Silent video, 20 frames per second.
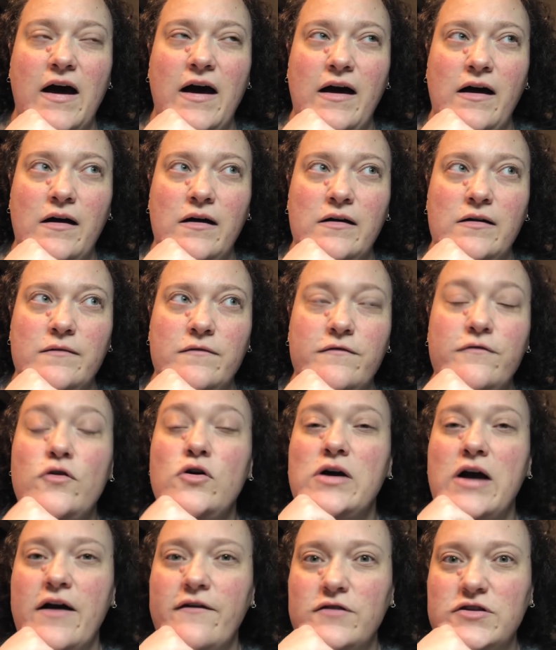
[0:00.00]
full
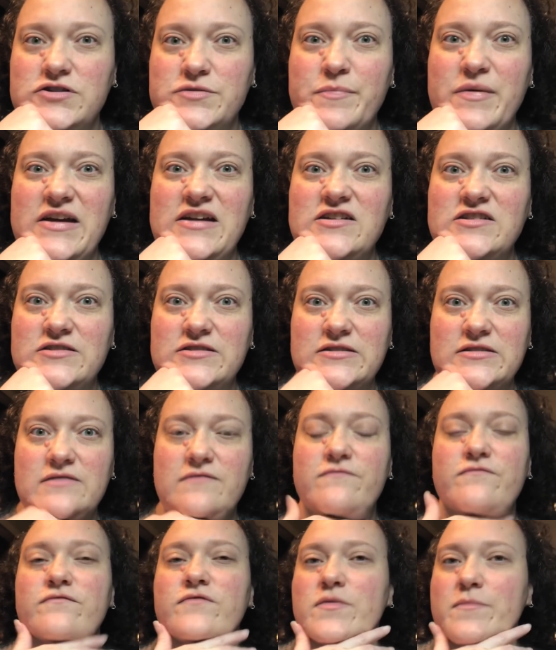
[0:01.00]
coverage piece
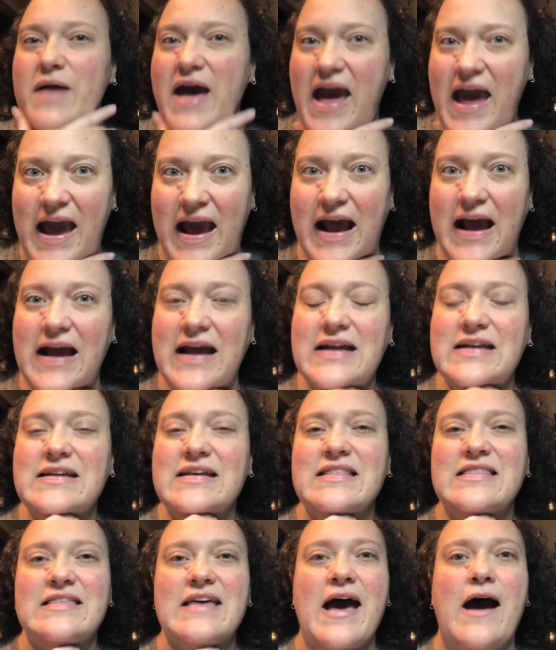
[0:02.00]
from Haid
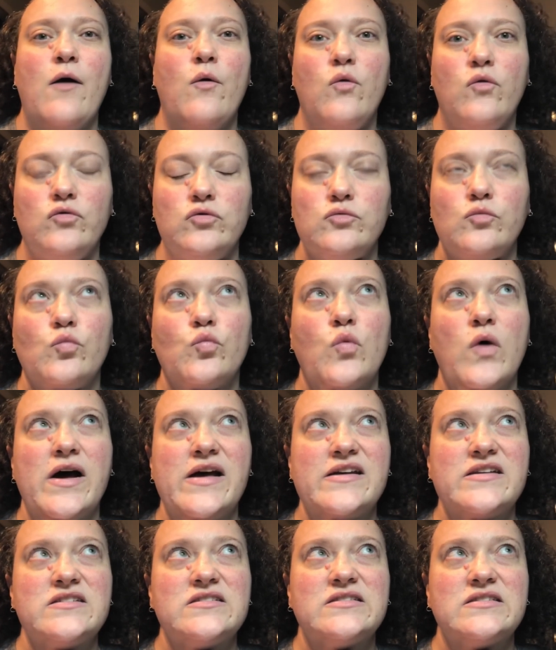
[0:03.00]
that
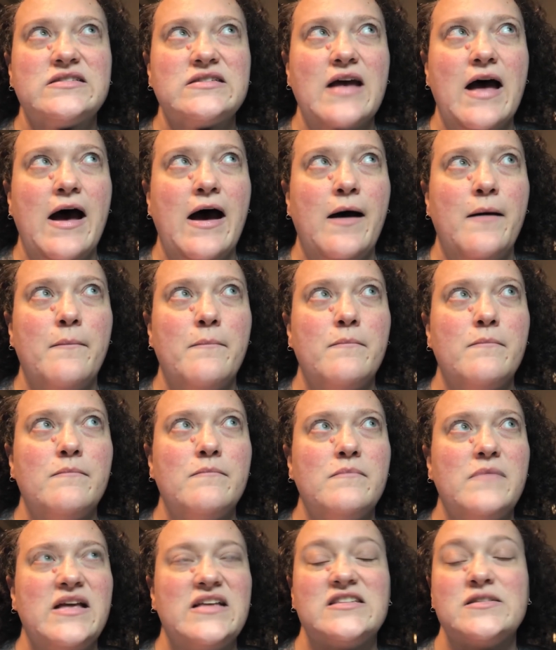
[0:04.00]
was
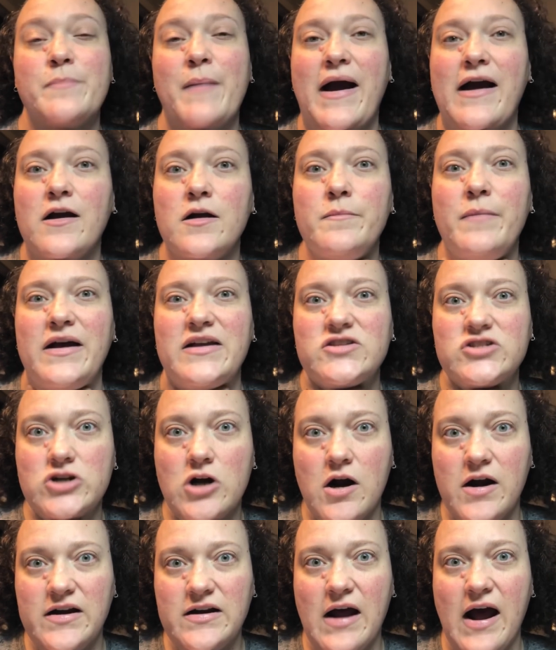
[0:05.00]
inspired by Starry
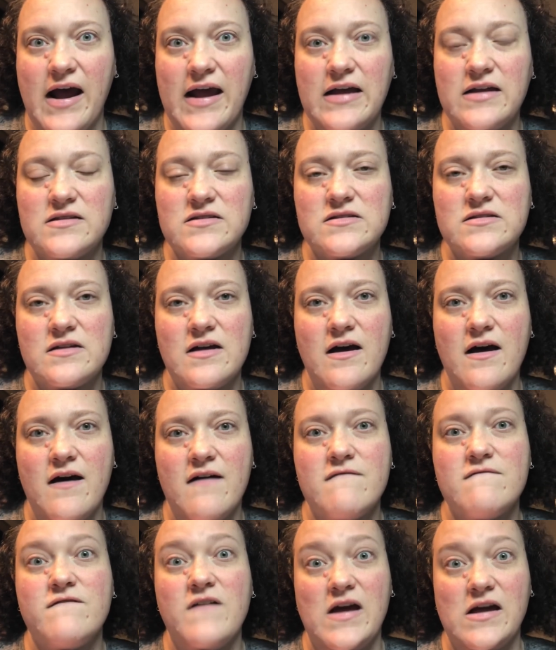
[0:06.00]
Night
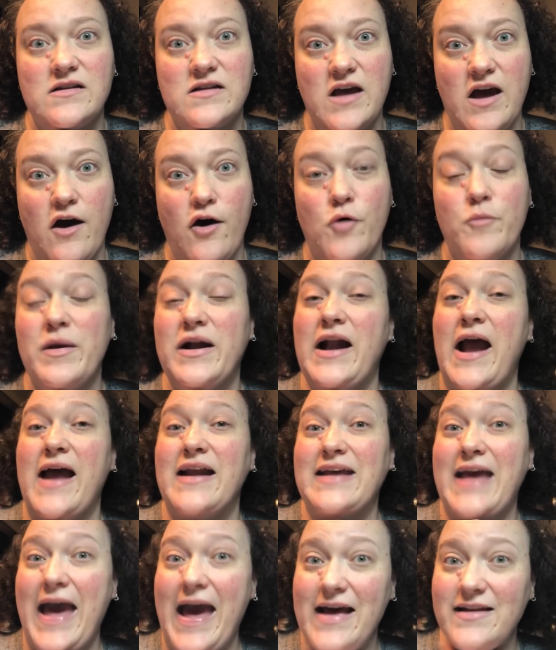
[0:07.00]
Van Gogh, but it had
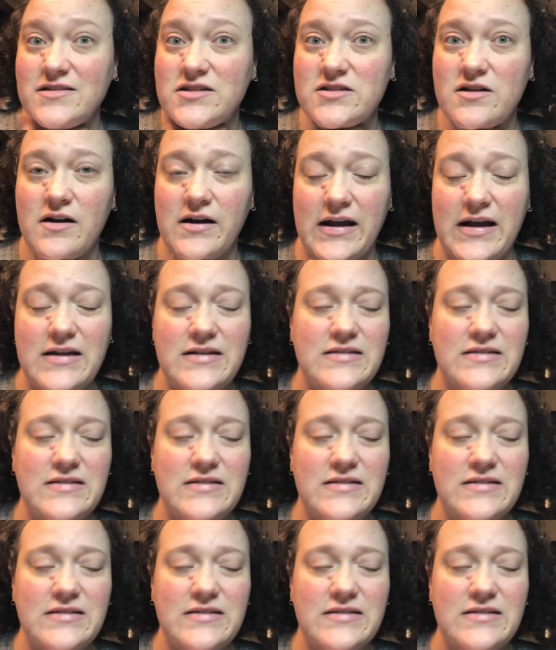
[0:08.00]
cats on it.